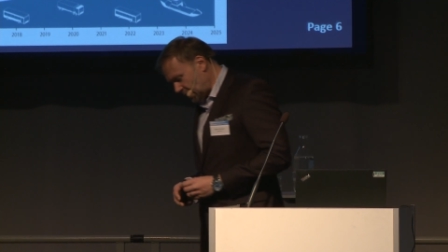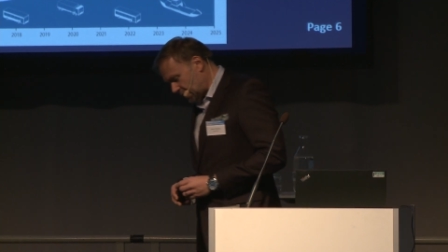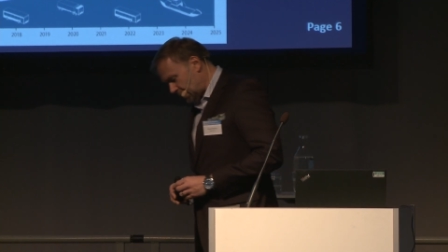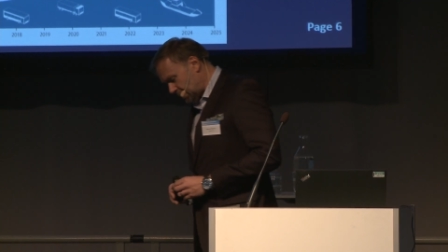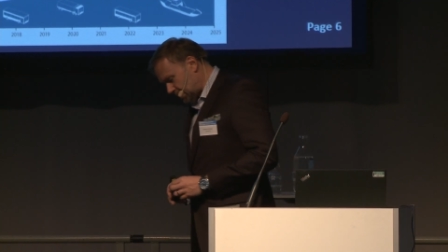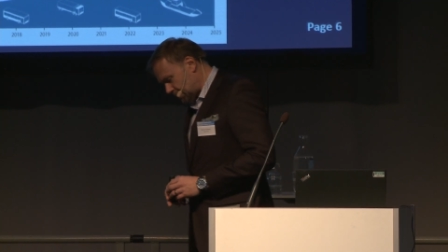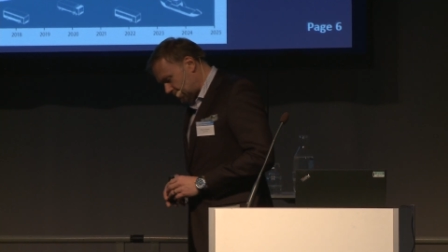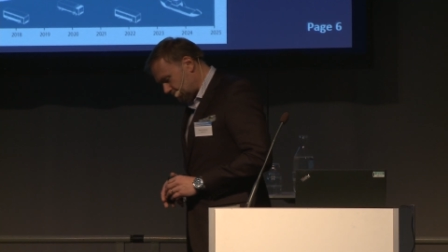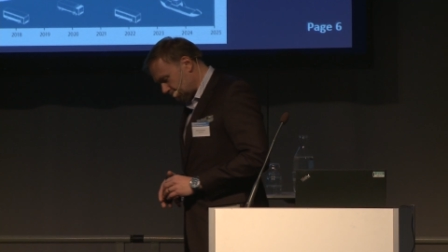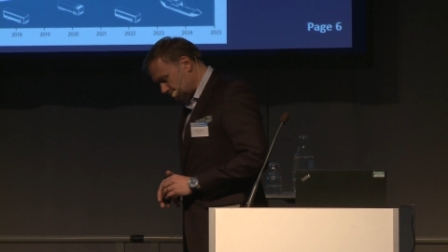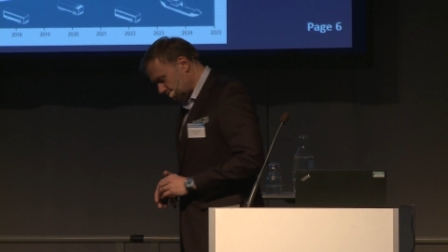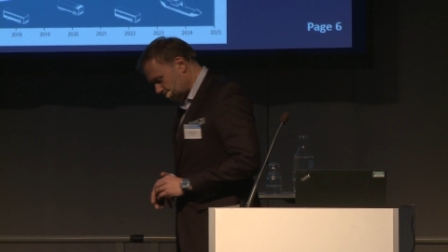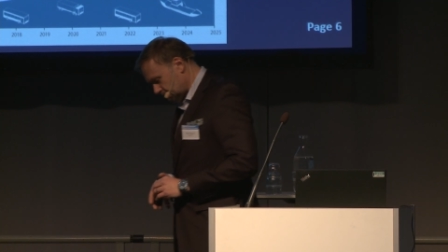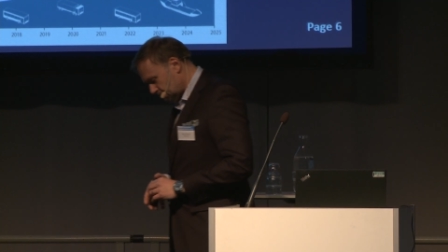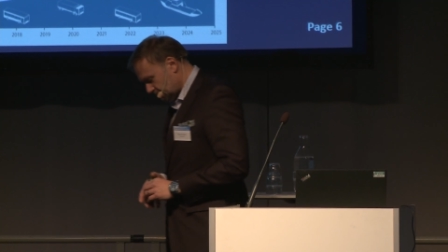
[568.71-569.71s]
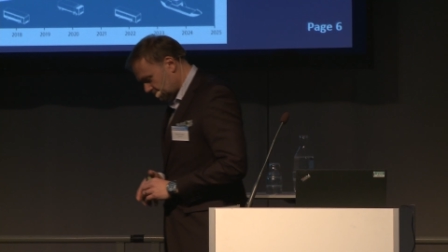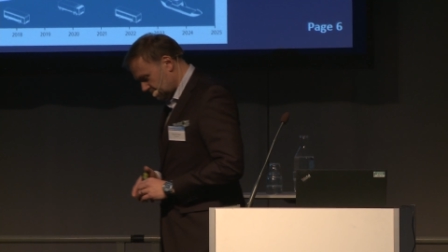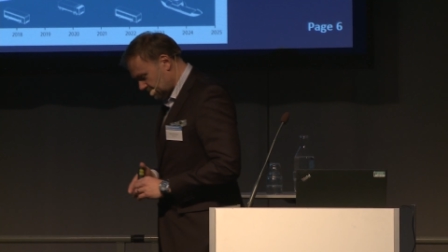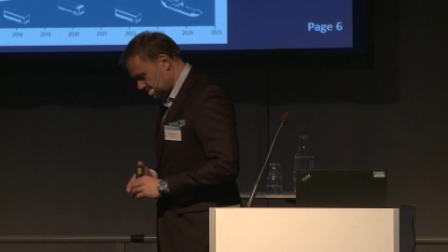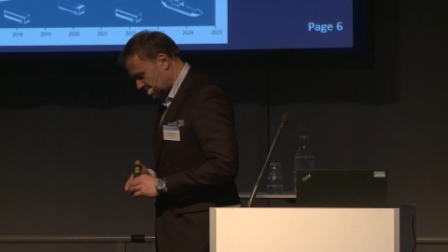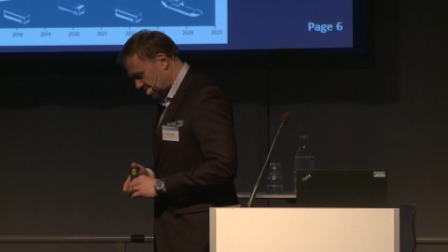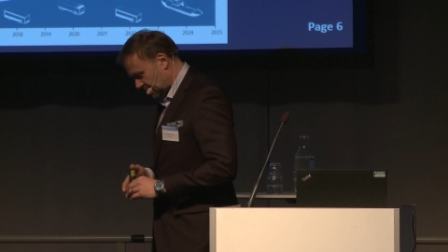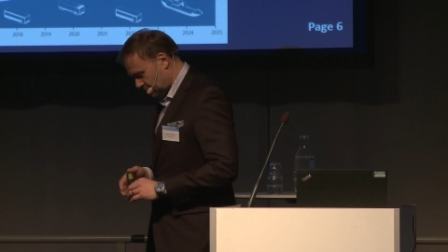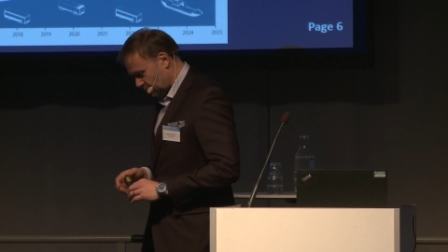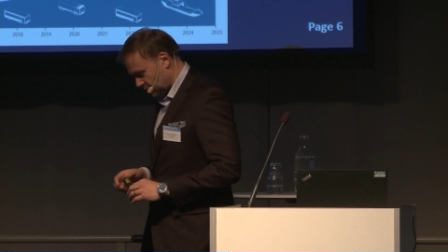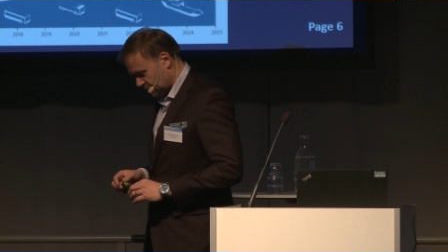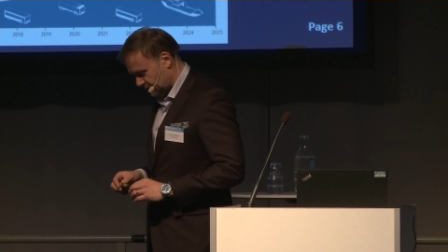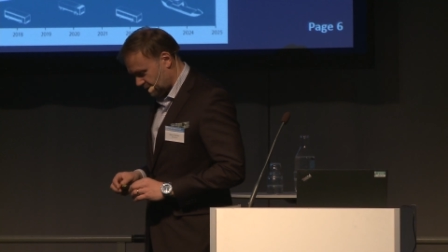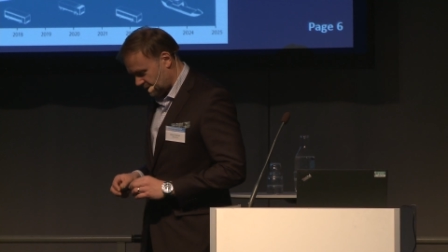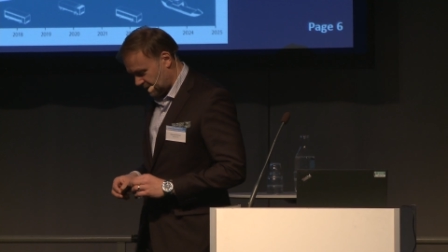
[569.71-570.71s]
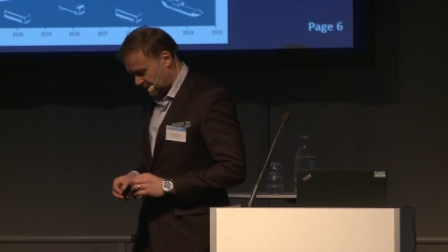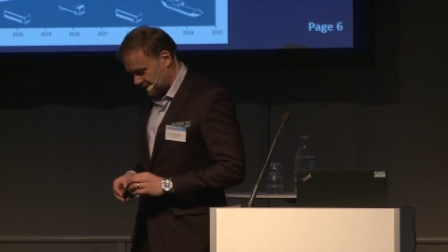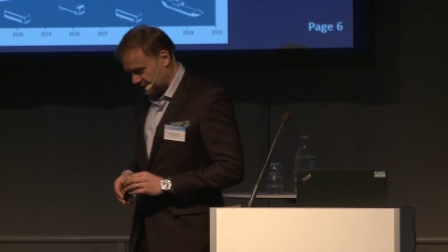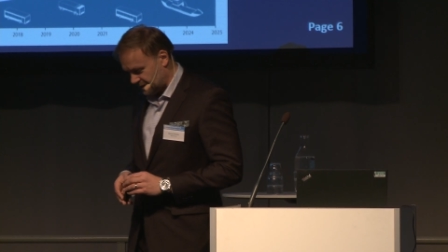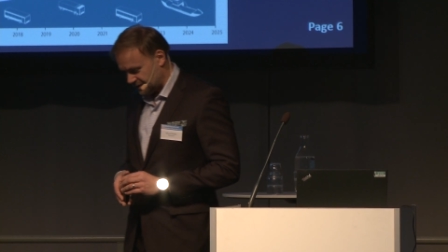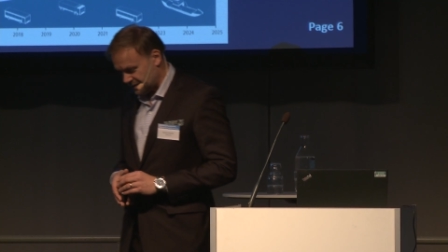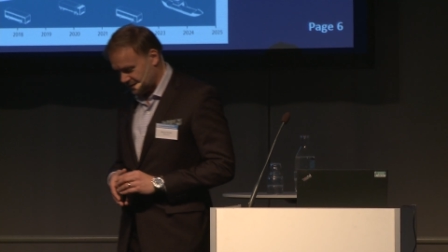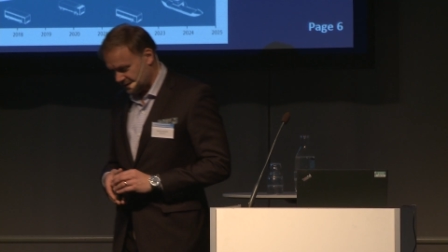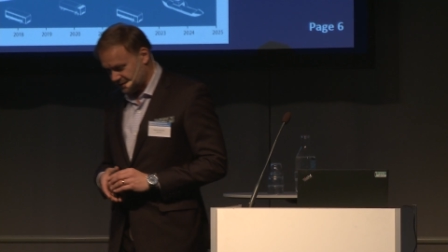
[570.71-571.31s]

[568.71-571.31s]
um, that was uh,